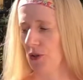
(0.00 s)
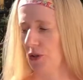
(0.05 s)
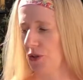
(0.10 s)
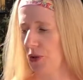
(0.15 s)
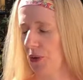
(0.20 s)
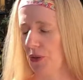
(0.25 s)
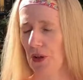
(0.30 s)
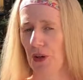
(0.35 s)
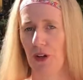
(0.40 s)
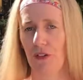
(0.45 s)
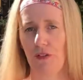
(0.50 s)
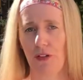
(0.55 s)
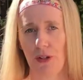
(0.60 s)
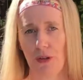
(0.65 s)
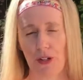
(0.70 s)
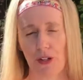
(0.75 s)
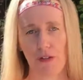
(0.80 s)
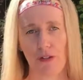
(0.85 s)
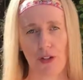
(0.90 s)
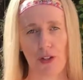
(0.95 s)
So there are a
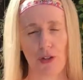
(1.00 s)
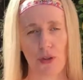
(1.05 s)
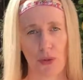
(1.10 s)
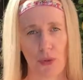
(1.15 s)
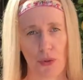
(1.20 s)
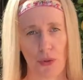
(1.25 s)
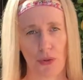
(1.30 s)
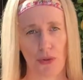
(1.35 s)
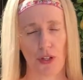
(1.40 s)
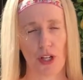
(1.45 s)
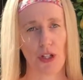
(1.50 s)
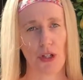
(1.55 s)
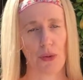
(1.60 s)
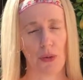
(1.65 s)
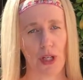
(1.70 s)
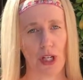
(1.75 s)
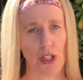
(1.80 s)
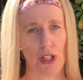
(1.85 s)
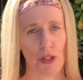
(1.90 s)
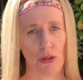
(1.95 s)
few different tools that
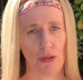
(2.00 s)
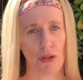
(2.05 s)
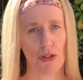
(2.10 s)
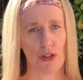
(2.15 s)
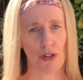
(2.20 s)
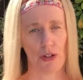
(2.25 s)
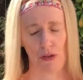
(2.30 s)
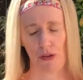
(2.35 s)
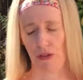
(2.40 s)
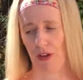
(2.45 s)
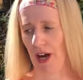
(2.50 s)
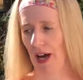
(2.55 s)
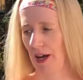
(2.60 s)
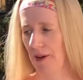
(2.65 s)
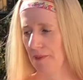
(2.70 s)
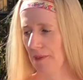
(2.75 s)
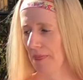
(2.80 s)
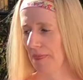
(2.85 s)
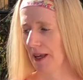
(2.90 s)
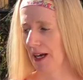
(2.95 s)
you can use to do
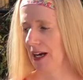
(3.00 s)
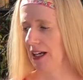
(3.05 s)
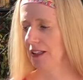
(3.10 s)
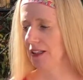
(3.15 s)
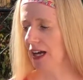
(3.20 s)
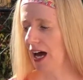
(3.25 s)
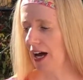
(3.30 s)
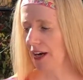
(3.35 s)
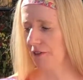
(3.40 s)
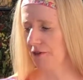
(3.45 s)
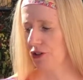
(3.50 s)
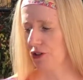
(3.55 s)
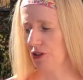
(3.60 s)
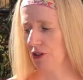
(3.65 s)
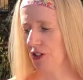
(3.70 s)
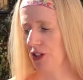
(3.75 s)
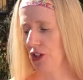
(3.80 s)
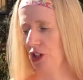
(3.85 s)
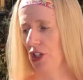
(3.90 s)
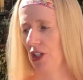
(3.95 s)
that. A lot of
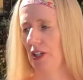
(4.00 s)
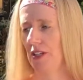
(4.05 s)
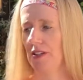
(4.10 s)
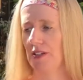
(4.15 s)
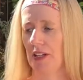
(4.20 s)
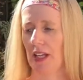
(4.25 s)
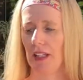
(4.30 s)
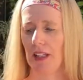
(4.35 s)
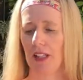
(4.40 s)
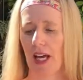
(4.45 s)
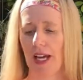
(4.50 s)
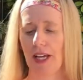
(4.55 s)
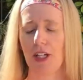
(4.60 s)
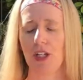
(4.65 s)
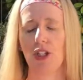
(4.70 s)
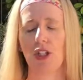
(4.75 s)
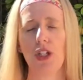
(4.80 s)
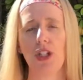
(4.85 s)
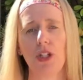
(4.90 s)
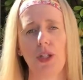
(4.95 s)
traditions
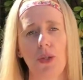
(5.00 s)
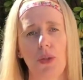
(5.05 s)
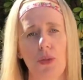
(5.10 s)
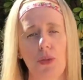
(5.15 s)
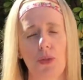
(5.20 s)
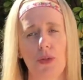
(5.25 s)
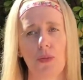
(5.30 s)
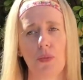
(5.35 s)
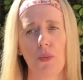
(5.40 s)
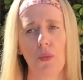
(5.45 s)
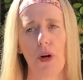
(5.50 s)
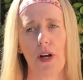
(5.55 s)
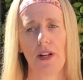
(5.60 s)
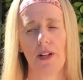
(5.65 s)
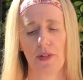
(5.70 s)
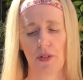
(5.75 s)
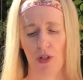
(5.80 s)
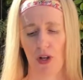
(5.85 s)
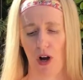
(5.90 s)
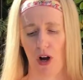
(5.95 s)
like to use
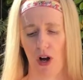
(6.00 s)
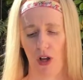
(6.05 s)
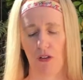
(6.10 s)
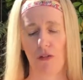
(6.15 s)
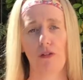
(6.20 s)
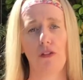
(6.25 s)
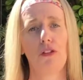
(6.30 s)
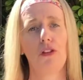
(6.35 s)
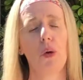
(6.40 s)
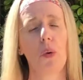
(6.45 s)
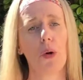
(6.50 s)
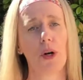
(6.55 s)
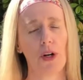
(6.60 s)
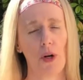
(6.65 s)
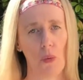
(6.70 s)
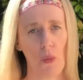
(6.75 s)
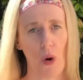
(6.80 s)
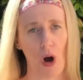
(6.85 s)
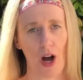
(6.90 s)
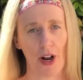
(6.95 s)
what is called
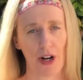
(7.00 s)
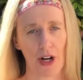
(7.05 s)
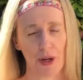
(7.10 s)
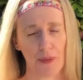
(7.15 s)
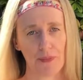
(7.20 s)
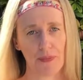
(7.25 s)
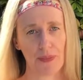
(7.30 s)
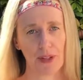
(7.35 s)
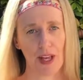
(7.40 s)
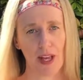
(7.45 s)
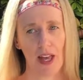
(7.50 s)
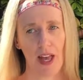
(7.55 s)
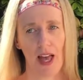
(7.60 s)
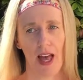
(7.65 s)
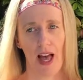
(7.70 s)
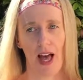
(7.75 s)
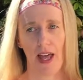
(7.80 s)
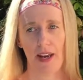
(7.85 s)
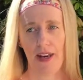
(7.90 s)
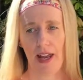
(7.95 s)
Florida water.
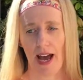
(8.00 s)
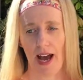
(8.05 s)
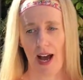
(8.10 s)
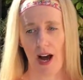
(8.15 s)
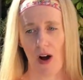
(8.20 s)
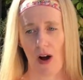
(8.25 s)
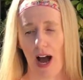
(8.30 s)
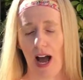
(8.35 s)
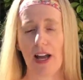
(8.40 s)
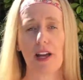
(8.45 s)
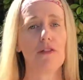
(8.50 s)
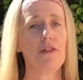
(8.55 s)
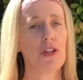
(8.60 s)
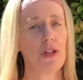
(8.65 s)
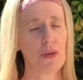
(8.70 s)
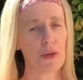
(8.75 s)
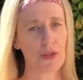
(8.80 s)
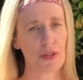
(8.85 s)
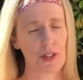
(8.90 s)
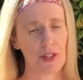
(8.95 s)
Now, I have
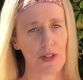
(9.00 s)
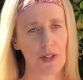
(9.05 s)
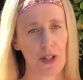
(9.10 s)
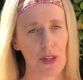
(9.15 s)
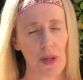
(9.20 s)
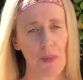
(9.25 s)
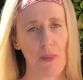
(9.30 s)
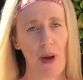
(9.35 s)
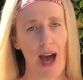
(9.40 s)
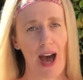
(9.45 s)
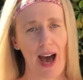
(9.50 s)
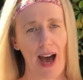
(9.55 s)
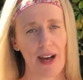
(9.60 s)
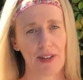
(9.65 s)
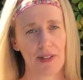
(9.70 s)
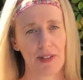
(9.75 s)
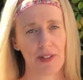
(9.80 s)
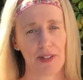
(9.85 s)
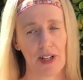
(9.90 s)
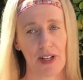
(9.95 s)
used this in the
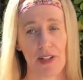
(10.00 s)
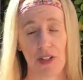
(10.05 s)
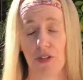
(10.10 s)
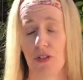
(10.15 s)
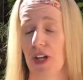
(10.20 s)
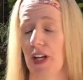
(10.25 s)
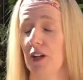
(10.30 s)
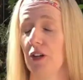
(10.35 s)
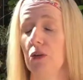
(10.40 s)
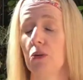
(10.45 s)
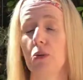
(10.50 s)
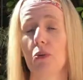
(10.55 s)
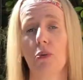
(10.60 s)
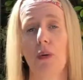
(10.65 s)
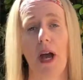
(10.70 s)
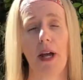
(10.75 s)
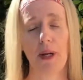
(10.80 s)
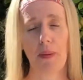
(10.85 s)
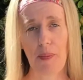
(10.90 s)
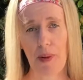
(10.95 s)
past. It's
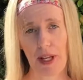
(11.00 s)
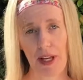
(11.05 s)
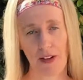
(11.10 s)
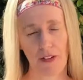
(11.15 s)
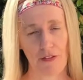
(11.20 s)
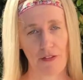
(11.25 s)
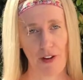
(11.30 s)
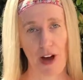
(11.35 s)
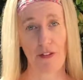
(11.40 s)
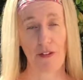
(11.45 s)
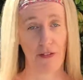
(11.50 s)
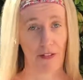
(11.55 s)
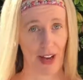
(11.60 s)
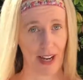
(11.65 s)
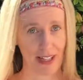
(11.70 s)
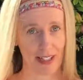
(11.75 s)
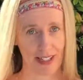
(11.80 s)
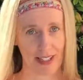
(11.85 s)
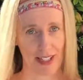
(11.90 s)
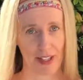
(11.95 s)
incredibly
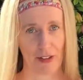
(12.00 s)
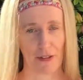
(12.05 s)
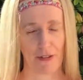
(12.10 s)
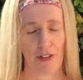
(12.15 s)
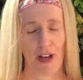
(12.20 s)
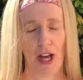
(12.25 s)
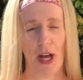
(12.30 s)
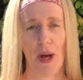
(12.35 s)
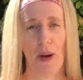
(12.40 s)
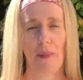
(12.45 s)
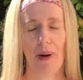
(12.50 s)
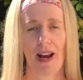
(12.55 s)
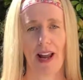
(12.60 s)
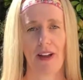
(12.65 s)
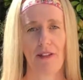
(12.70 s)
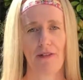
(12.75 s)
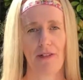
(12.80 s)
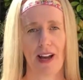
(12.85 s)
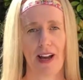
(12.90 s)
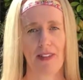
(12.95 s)
effective, but
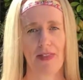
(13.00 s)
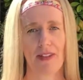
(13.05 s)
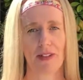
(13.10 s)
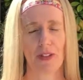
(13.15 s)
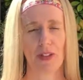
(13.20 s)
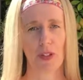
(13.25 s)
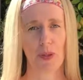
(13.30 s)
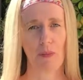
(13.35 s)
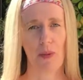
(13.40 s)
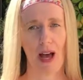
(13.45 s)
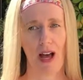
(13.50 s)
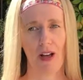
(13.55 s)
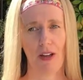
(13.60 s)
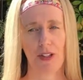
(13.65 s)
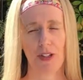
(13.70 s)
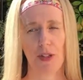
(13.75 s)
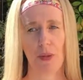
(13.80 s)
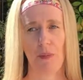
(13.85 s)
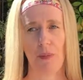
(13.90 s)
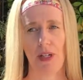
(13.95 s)
I find the
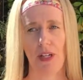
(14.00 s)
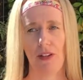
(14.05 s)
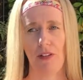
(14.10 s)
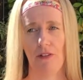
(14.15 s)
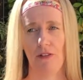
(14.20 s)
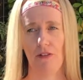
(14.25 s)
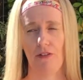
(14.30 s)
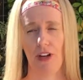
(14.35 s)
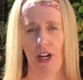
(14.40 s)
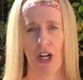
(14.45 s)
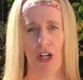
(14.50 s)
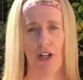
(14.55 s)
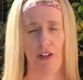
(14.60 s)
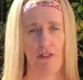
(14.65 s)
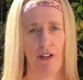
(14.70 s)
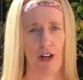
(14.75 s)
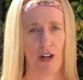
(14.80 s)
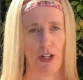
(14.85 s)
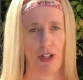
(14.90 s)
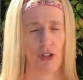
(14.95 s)
smell to be very,
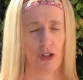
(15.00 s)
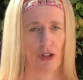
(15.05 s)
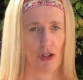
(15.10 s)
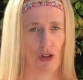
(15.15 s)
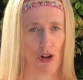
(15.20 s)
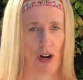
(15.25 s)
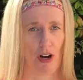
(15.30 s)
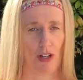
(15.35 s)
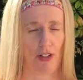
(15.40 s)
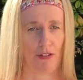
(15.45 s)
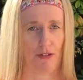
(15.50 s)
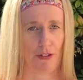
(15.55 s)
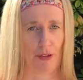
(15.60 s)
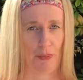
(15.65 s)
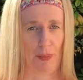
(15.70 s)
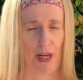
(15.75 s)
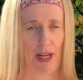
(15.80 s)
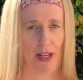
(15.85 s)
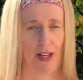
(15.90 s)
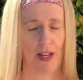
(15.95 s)
very strong
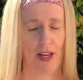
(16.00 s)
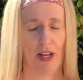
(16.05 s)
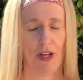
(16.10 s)
for me.